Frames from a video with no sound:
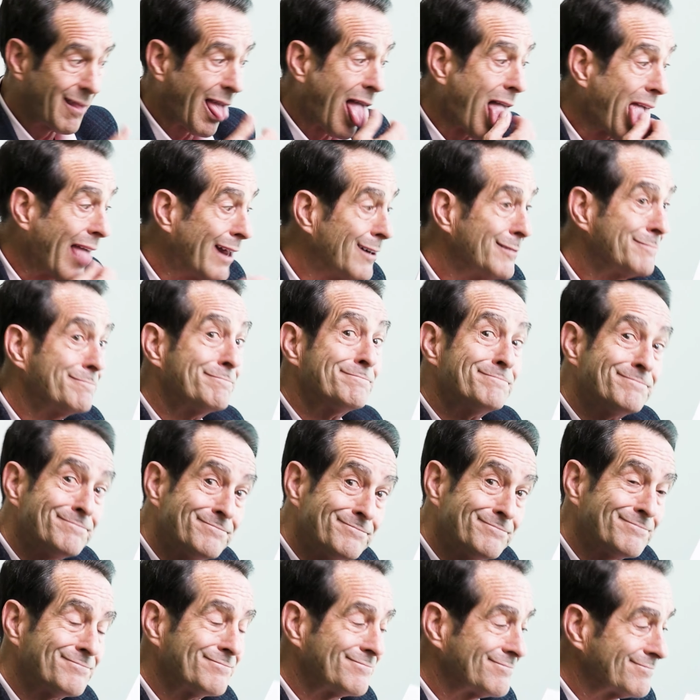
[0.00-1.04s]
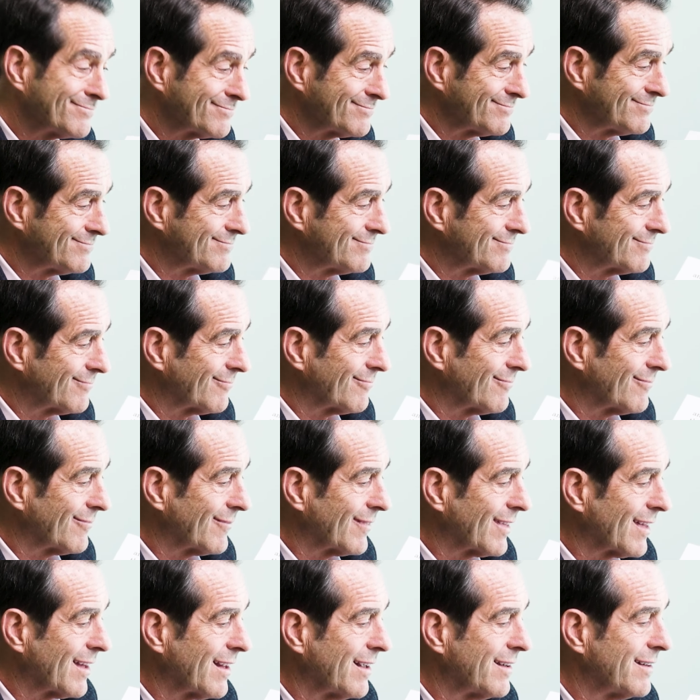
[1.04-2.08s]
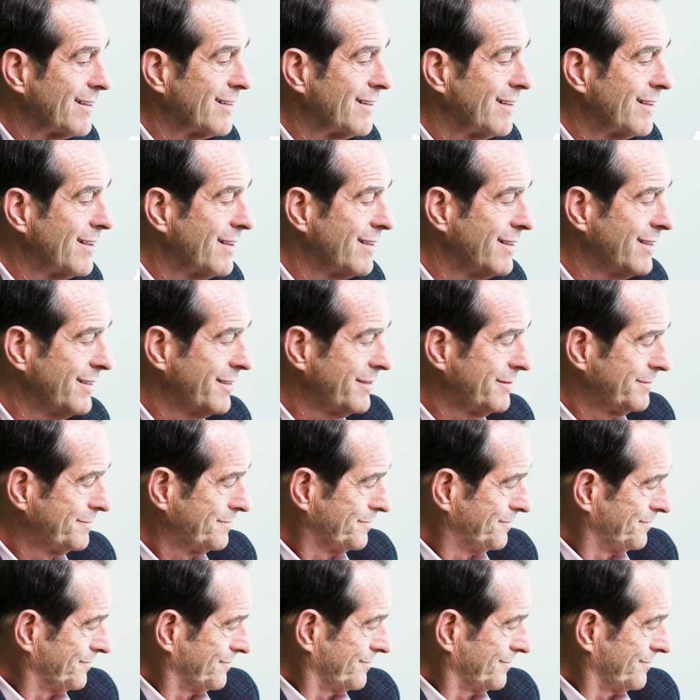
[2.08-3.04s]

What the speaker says: (no one is talking)